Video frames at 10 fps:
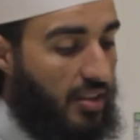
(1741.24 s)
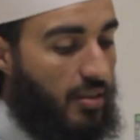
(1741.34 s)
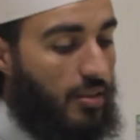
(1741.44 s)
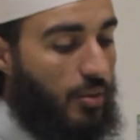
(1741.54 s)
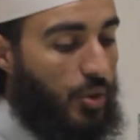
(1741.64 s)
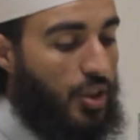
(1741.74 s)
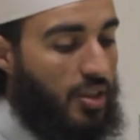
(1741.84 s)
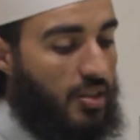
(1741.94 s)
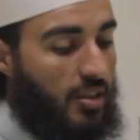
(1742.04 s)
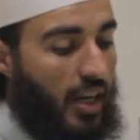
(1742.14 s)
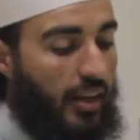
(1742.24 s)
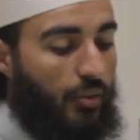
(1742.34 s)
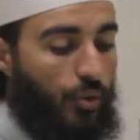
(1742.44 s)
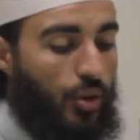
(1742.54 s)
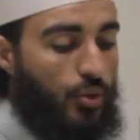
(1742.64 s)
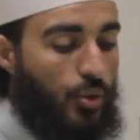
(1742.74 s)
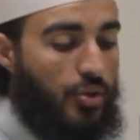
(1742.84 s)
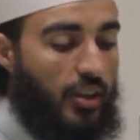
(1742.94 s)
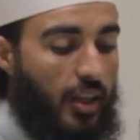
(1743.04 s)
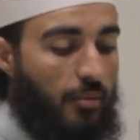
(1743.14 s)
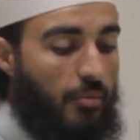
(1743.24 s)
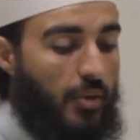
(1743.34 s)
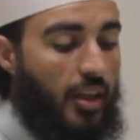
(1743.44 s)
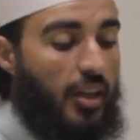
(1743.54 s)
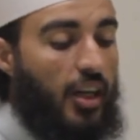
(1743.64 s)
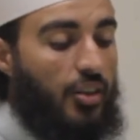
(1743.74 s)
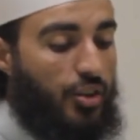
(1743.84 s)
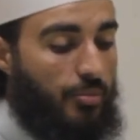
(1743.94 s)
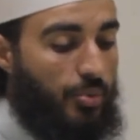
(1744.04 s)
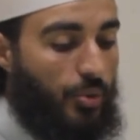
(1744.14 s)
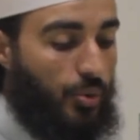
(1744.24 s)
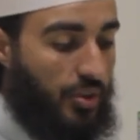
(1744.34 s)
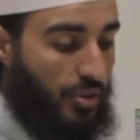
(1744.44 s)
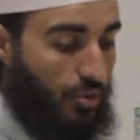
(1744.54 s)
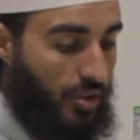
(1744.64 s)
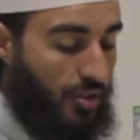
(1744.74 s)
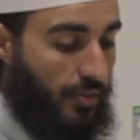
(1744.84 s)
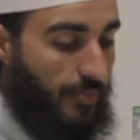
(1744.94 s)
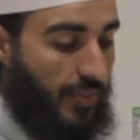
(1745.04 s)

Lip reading: his wishes, and avoid causing him any hardship or distress.